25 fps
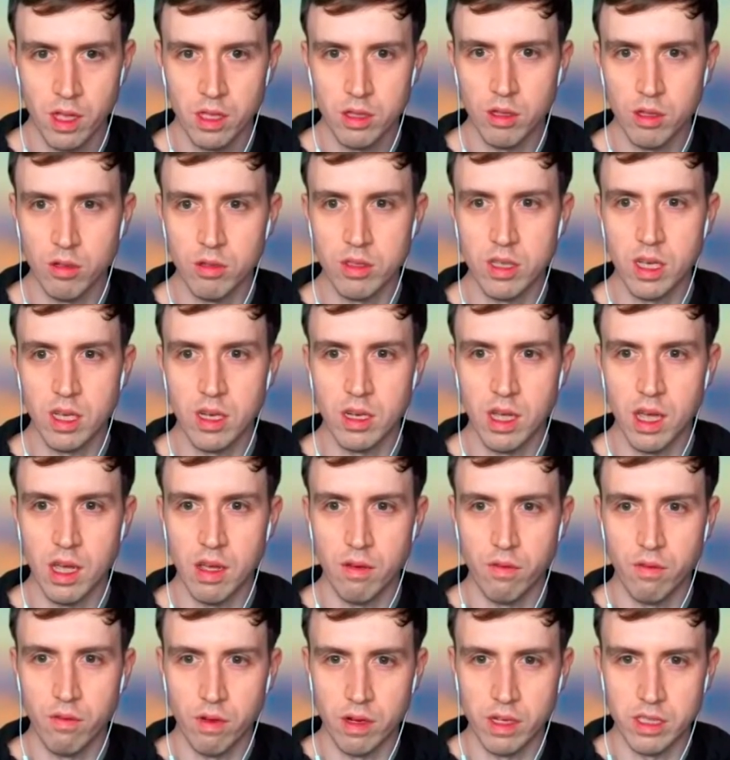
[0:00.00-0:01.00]
tend to
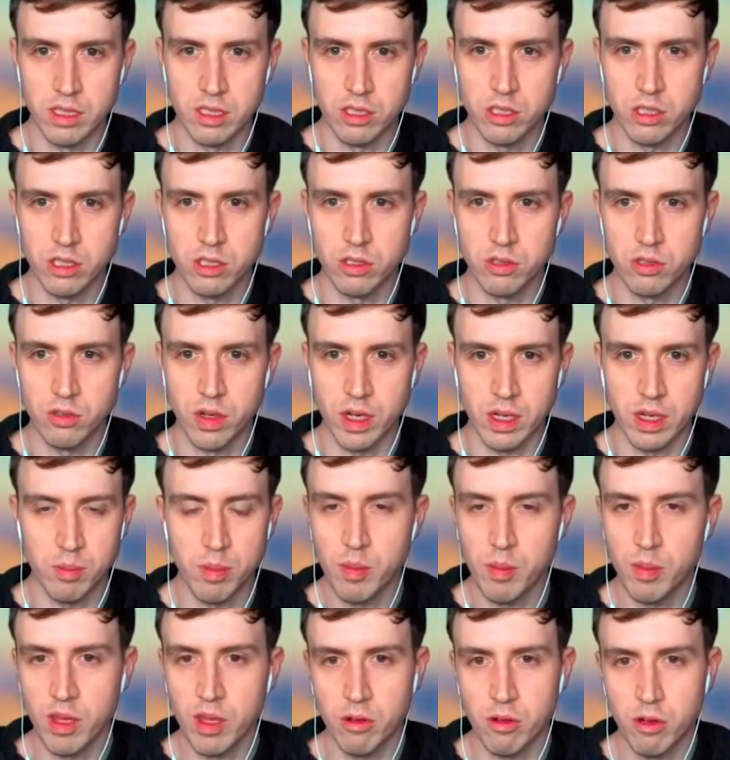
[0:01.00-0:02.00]
have very strict,
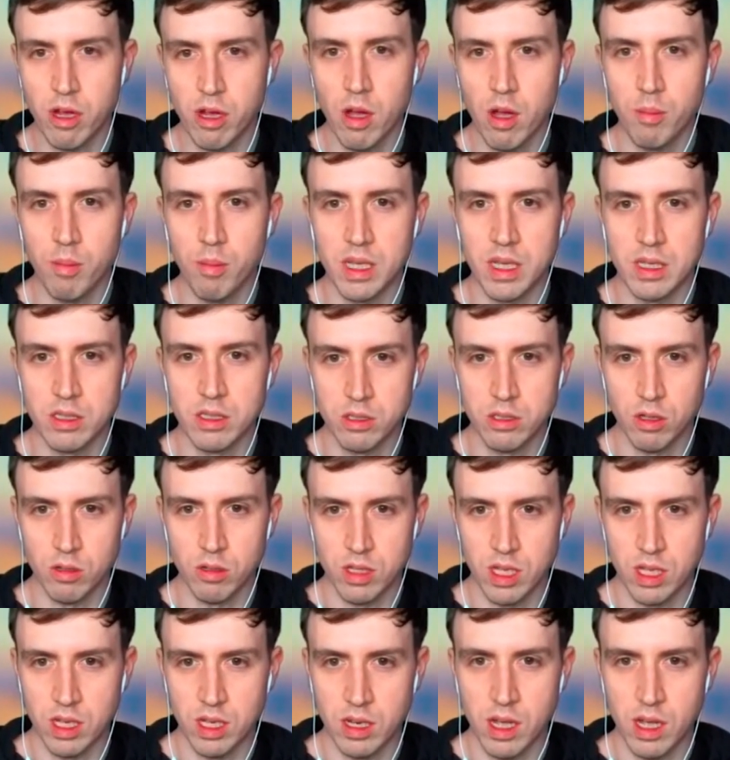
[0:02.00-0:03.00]
people in their companies don't
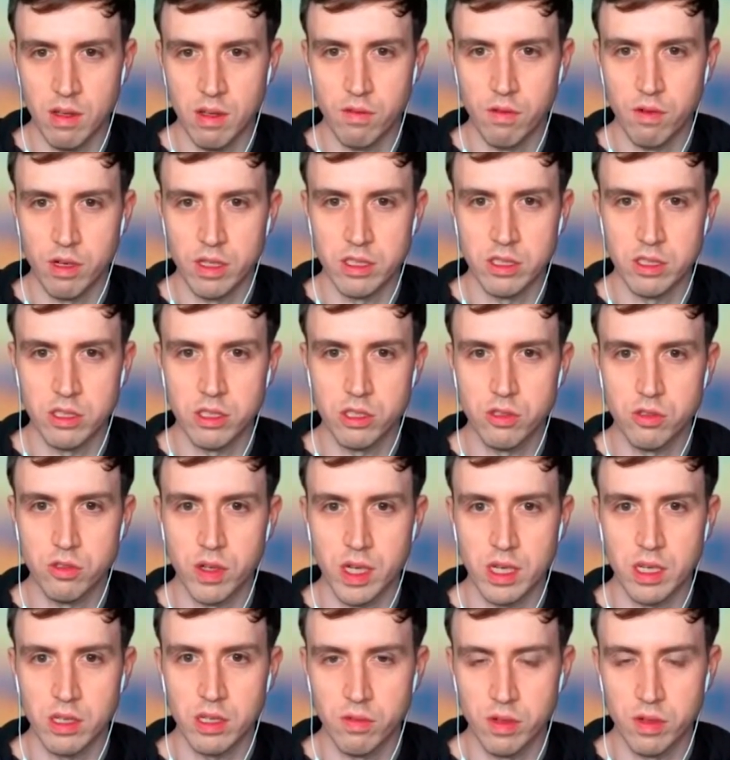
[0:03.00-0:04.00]
tend to have very
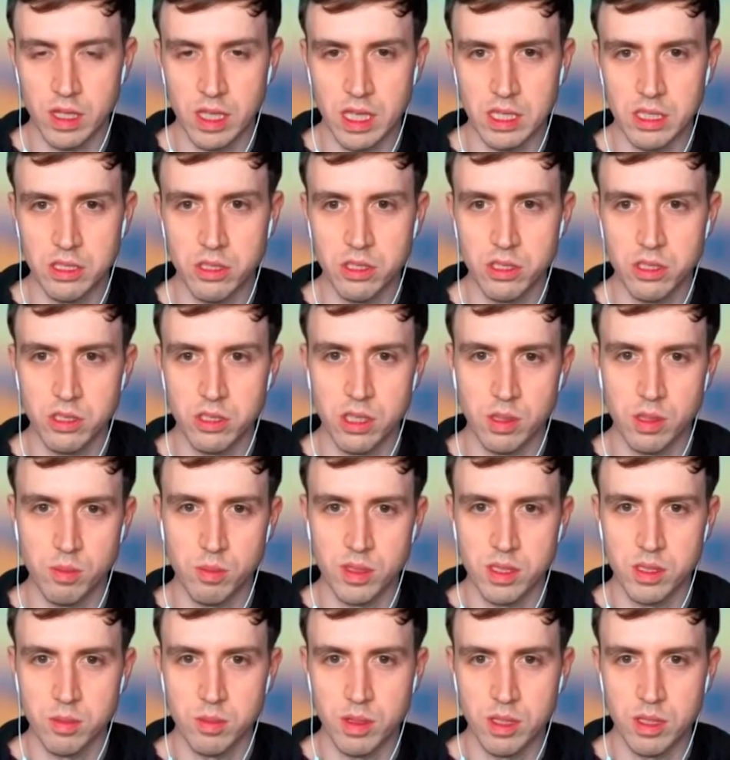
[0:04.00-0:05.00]
strict
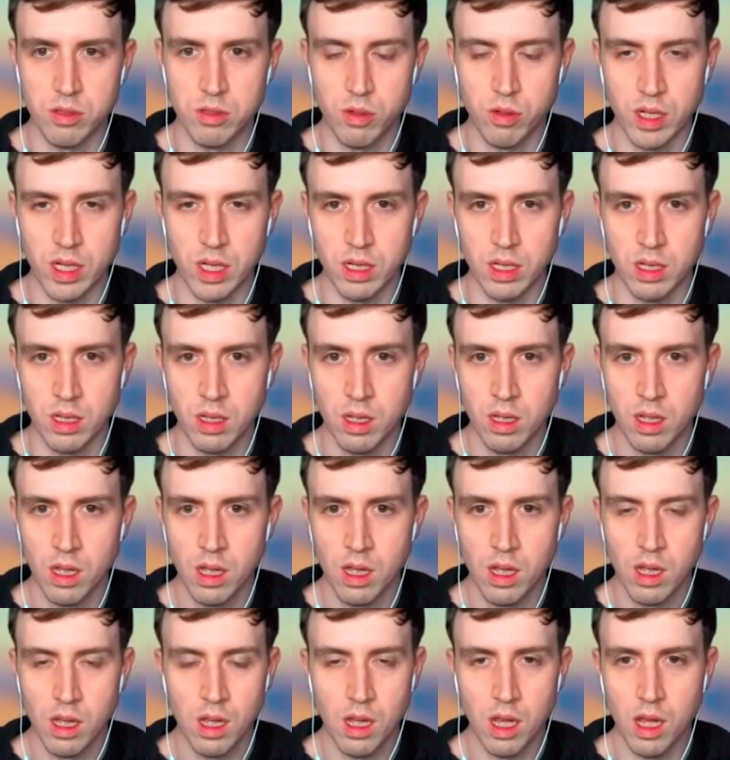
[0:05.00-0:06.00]
relationships between
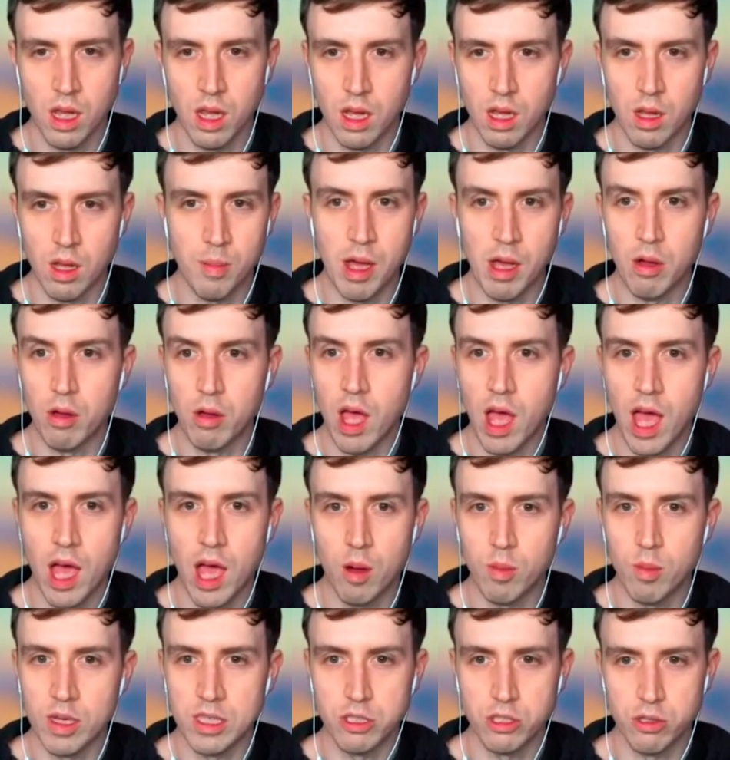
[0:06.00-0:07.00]
about how
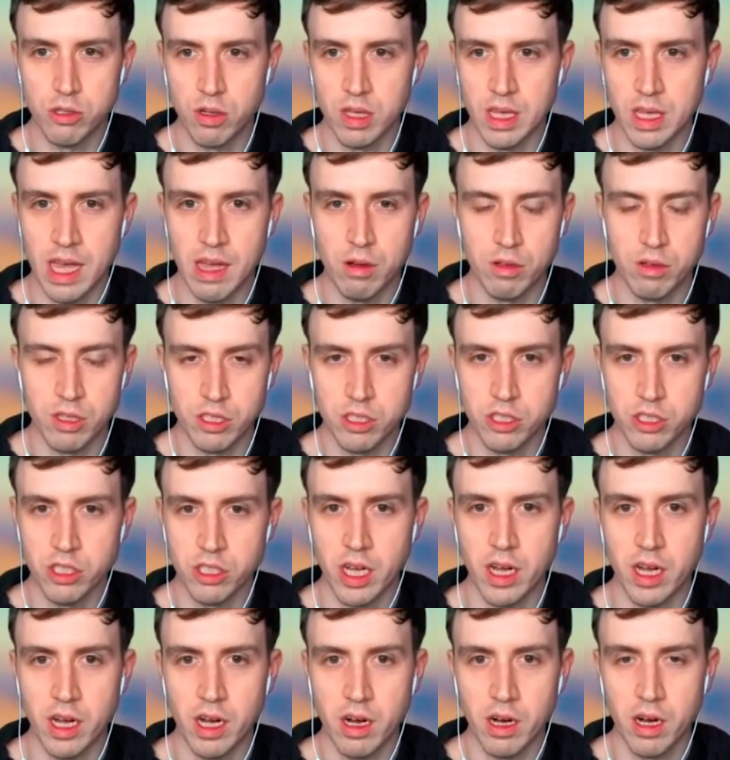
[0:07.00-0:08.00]
much you're allowed to
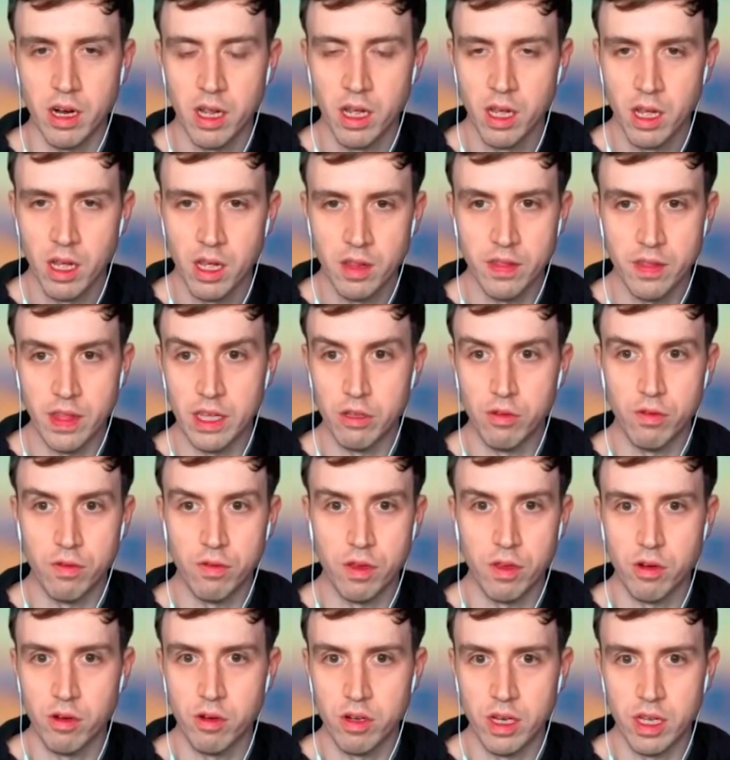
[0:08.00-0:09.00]
share that you've
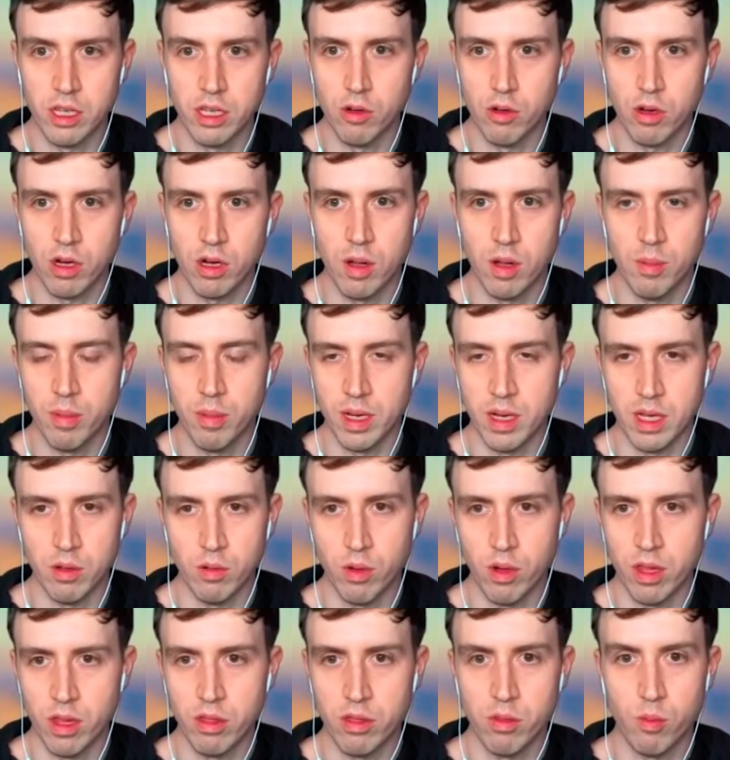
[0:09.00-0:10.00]
learned at your company
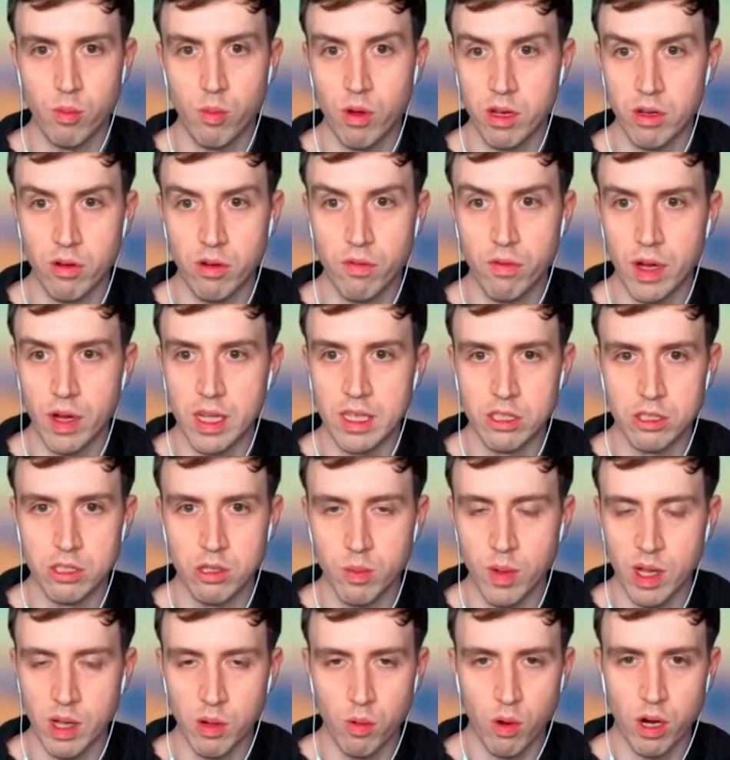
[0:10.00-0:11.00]
with one of your friends who
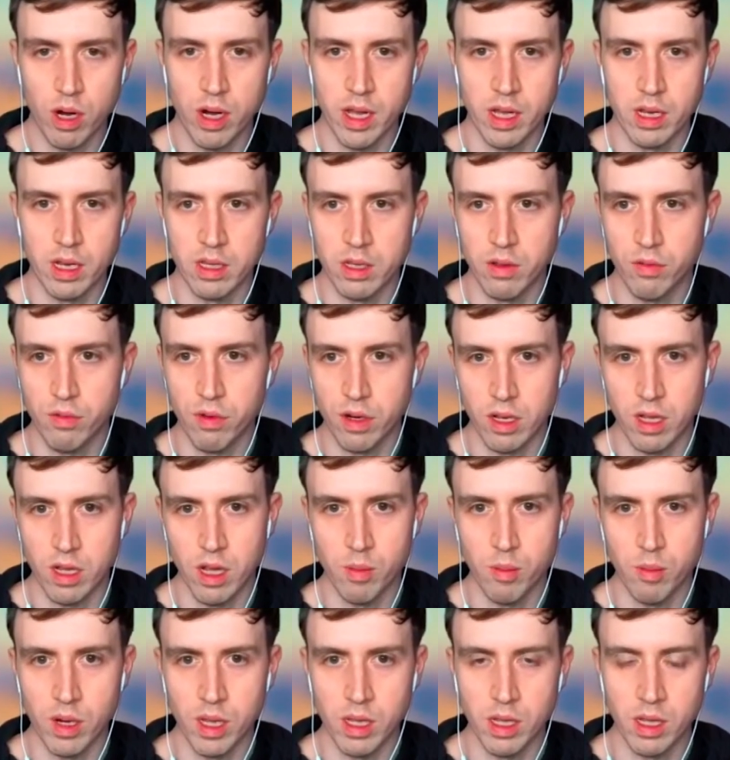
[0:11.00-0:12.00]
might work at a different
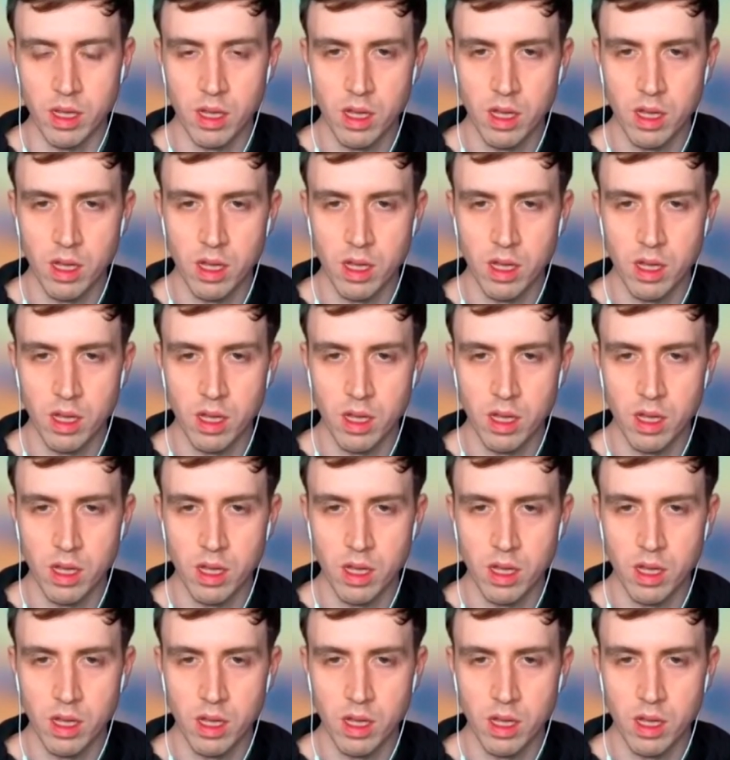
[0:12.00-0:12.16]
company.